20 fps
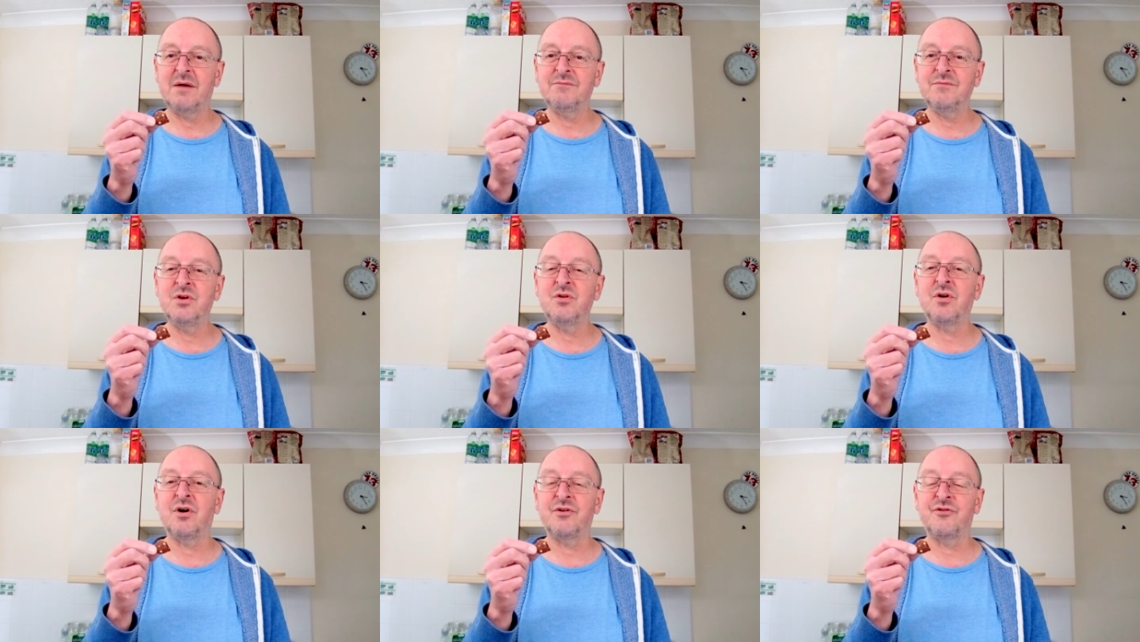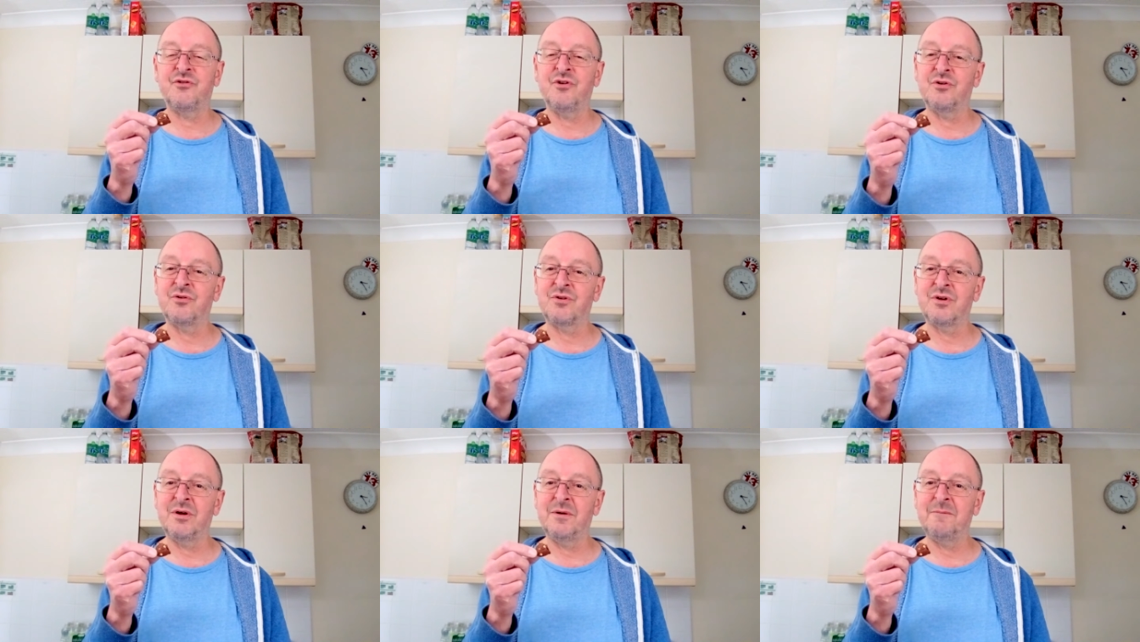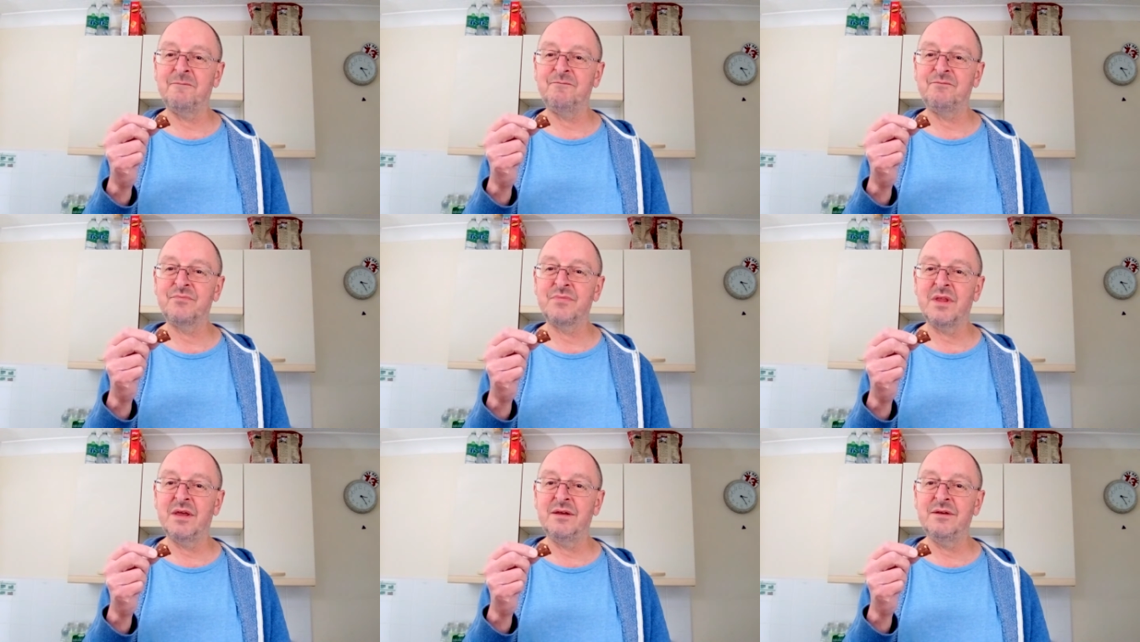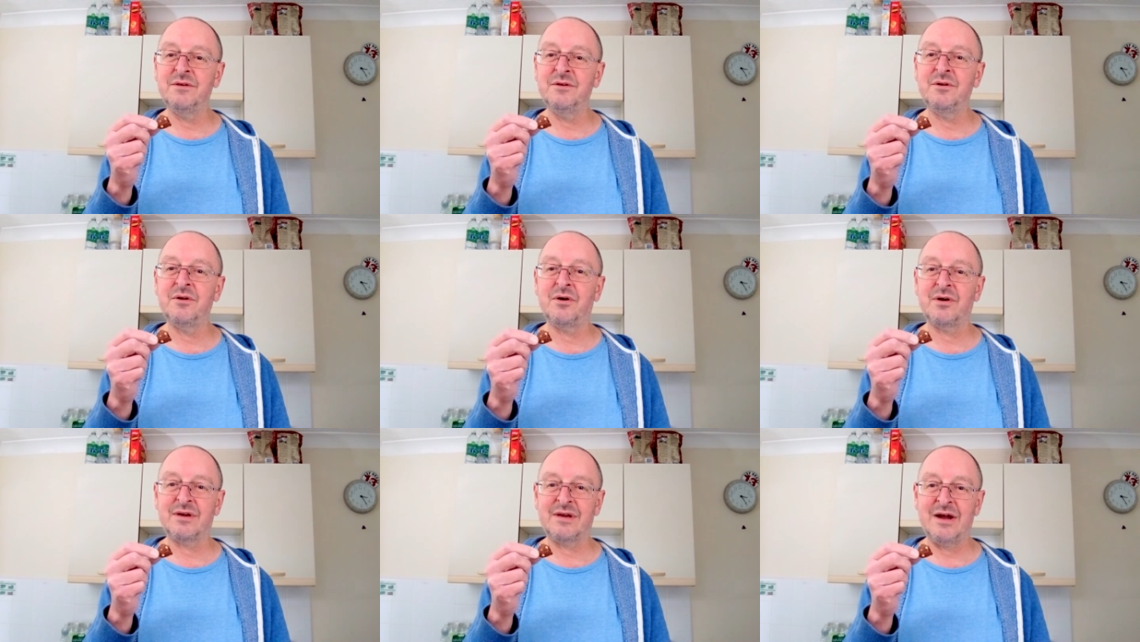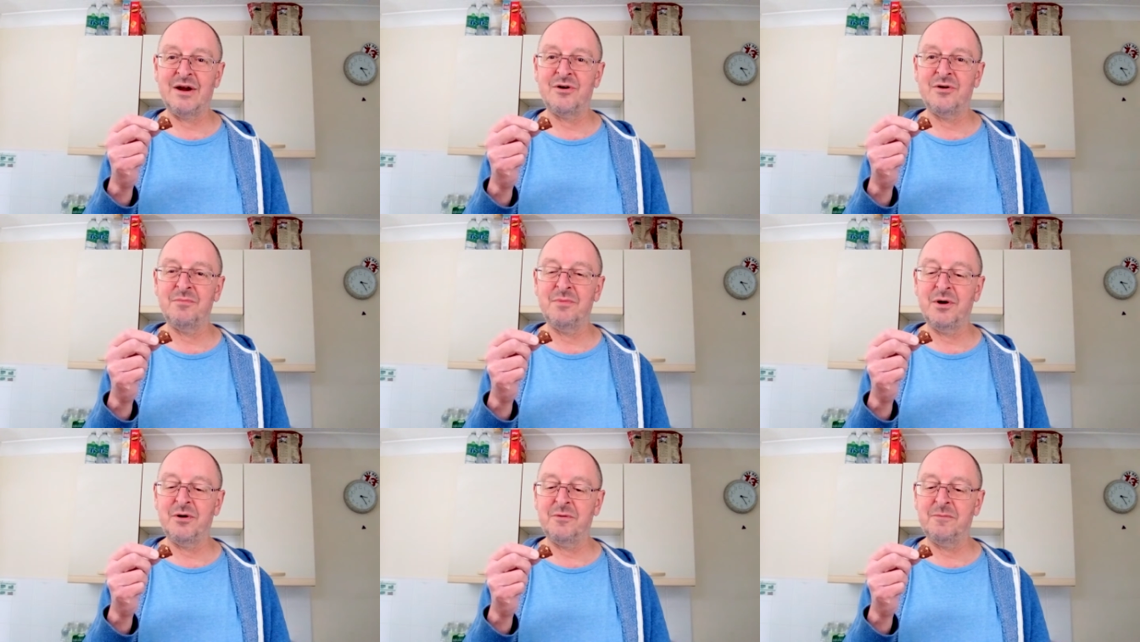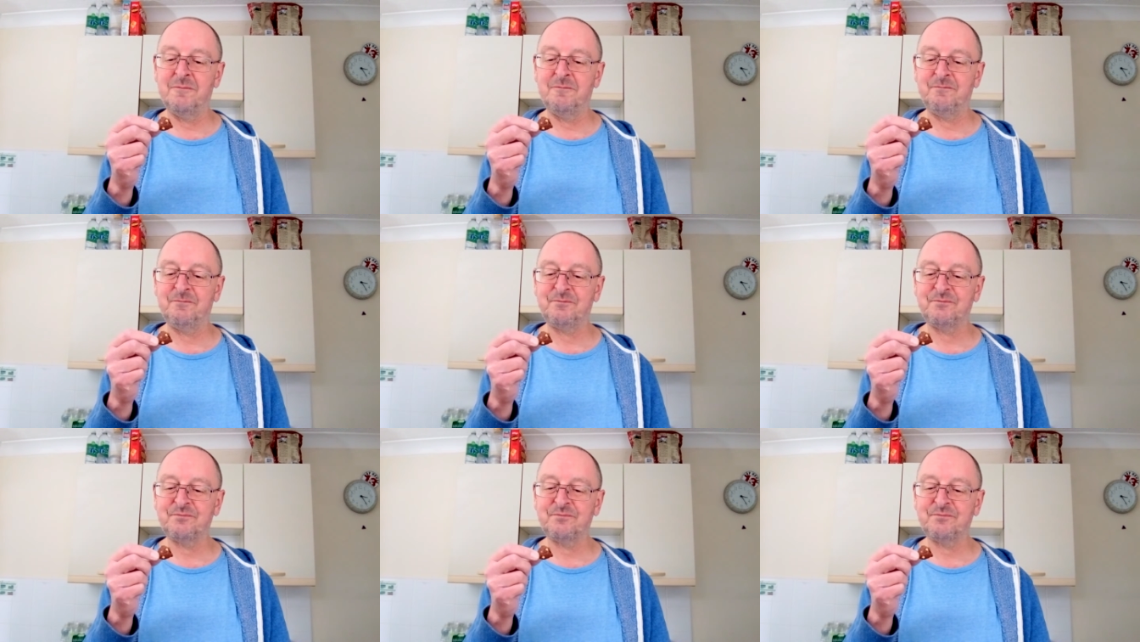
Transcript: you like chocolate, you like caramel,